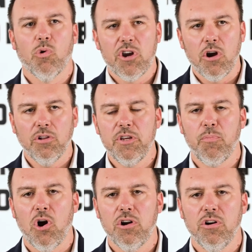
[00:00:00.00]
We're currently
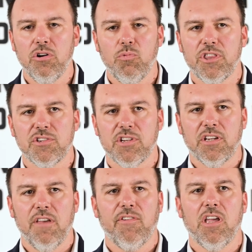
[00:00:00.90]
partnered with a
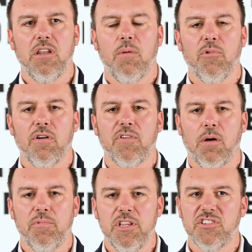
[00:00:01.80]
significant number of
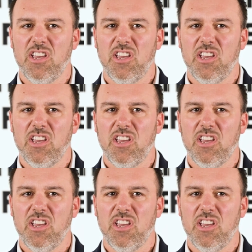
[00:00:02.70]
companies